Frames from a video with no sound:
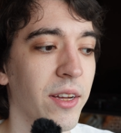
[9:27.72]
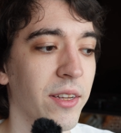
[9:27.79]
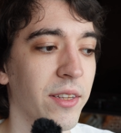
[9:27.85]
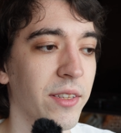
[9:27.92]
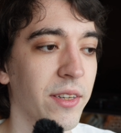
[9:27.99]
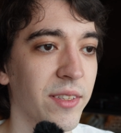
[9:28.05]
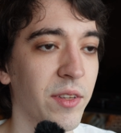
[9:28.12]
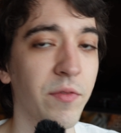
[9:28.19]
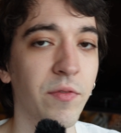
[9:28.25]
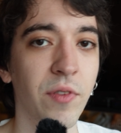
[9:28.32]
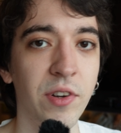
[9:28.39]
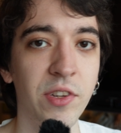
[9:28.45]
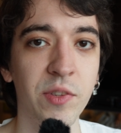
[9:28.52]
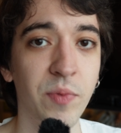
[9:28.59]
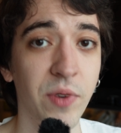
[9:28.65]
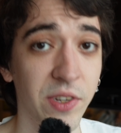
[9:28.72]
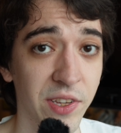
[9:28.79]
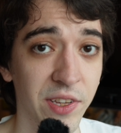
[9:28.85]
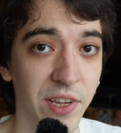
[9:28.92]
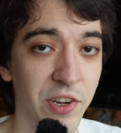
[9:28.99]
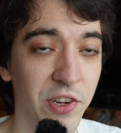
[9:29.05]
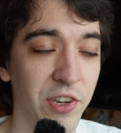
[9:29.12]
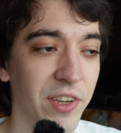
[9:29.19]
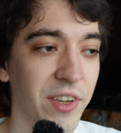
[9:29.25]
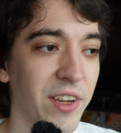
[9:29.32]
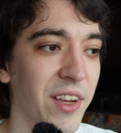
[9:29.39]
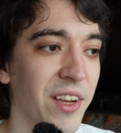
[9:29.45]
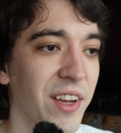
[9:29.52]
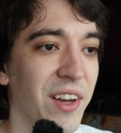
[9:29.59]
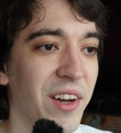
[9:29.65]
the first presentation
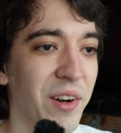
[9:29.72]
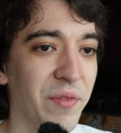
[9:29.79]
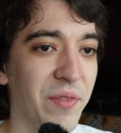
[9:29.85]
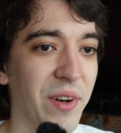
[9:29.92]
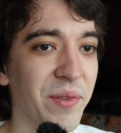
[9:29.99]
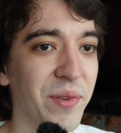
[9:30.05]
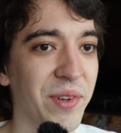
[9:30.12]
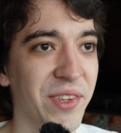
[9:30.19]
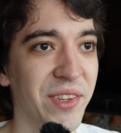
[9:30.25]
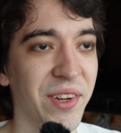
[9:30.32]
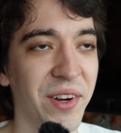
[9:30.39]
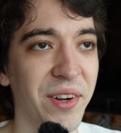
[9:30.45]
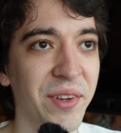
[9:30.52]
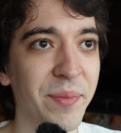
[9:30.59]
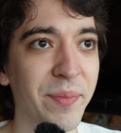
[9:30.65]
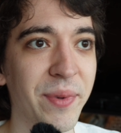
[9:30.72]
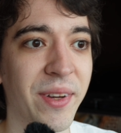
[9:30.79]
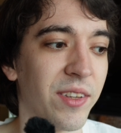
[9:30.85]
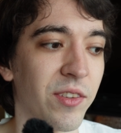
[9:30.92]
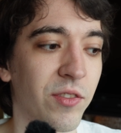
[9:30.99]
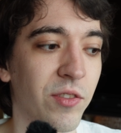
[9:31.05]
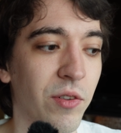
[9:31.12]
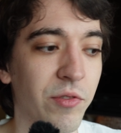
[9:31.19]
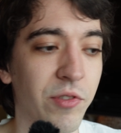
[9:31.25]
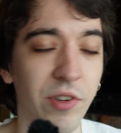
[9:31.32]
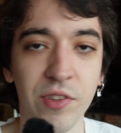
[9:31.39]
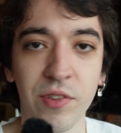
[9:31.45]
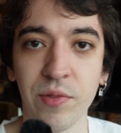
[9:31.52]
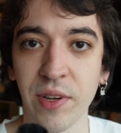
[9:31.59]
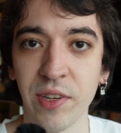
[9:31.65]
of our startup. So
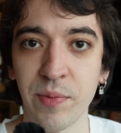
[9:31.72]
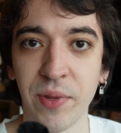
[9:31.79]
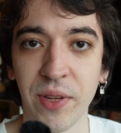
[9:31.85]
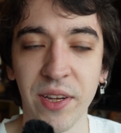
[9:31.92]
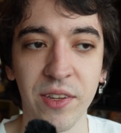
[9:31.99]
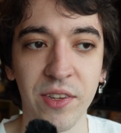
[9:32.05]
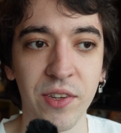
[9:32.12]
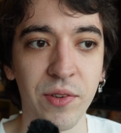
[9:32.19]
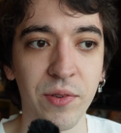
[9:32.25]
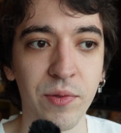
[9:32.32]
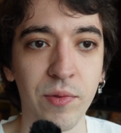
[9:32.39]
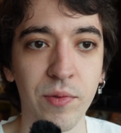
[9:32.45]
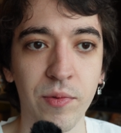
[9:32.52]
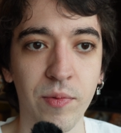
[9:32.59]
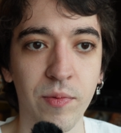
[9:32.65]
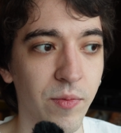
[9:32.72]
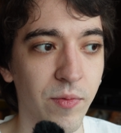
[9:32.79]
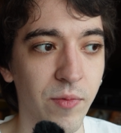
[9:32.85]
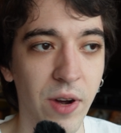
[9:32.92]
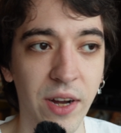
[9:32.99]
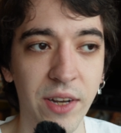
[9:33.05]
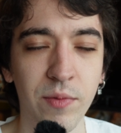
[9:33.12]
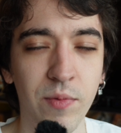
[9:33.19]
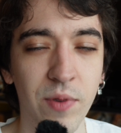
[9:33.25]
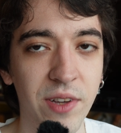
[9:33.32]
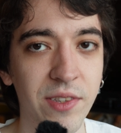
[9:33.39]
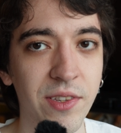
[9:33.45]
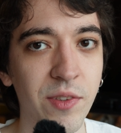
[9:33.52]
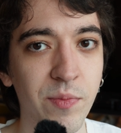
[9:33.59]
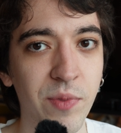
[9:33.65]
just to explain to you what
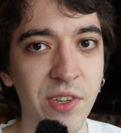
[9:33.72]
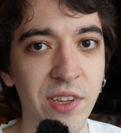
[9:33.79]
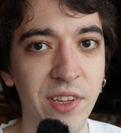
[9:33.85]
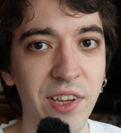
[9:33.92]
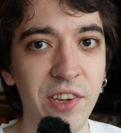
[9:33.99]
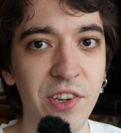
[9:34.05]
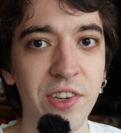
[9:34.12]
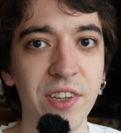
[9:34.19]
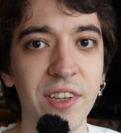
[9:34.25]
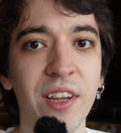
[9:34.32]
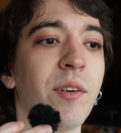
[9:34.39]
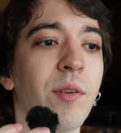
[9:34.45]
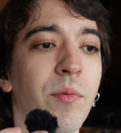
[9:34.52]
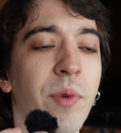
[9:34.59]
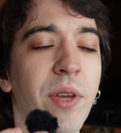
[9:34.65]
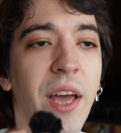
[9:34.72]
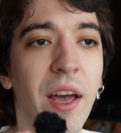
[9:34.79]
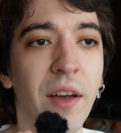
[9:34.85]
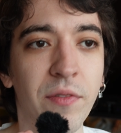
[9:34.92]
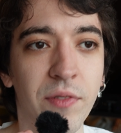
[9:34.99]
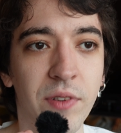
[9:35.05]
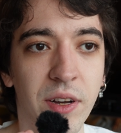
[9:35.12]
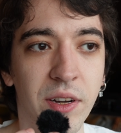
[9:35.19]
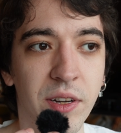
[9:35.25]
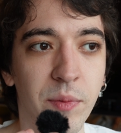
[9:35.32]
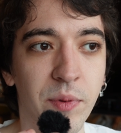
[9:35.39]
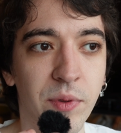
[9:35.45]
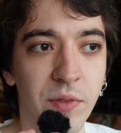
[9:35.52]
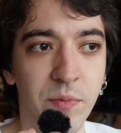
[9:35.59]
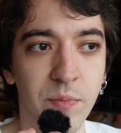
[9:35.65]
was this presentation, we have a
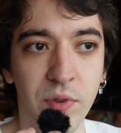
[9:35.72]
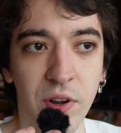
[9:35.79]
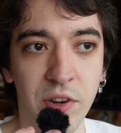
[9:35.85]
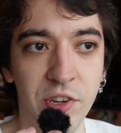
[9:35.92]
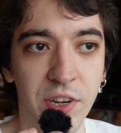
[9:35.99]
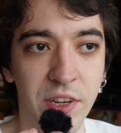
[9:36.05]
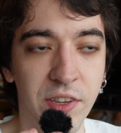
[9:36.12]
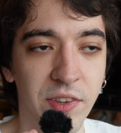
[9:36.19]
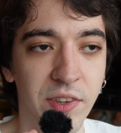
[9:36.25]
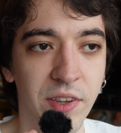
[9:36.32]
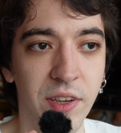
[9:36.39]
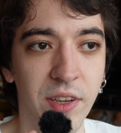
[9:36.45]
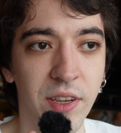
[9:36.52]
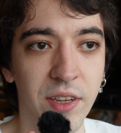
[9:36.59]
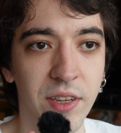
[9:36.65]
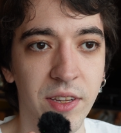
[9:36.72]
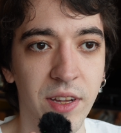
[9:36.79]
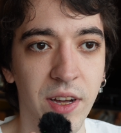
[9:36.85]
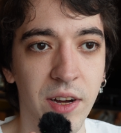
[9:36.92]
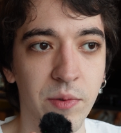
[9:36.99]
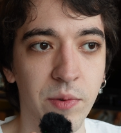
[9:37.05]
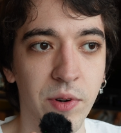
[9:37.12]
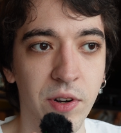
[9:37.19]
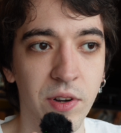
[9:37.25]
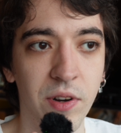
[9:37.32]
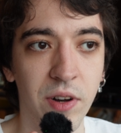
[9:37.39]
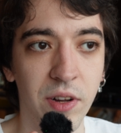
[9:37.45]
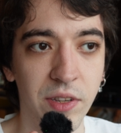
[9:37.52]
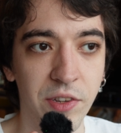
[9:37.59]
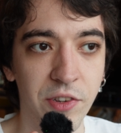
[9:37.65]
couple of projects in our
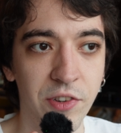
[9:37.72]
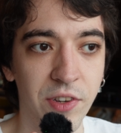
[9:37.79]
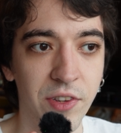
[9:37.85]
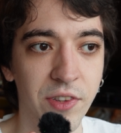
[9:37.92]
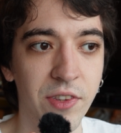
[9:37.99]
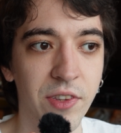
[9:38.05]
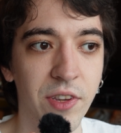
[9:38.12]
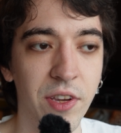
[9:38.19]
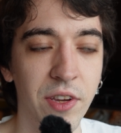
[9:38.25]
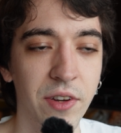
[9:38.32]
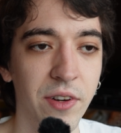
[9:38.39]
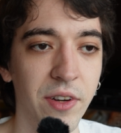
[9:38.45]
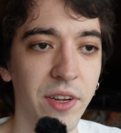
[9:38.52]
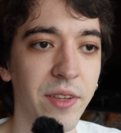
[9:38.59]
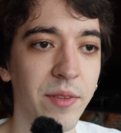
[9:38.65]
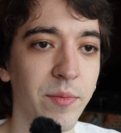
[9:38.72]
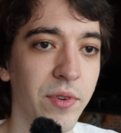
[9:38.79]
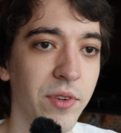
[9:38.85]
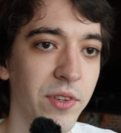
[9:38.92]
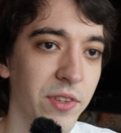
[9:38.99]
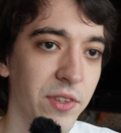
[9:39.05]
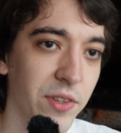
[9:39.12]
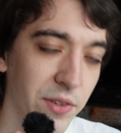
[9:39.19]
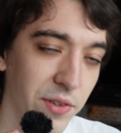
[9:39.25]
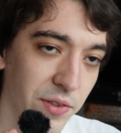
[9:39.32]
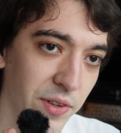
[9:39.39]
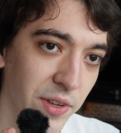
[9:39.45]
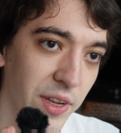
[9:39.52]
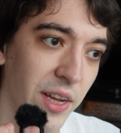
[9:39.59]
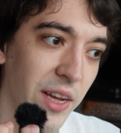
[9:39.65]
colleges here in
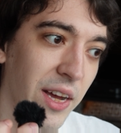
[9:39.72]
Brazil.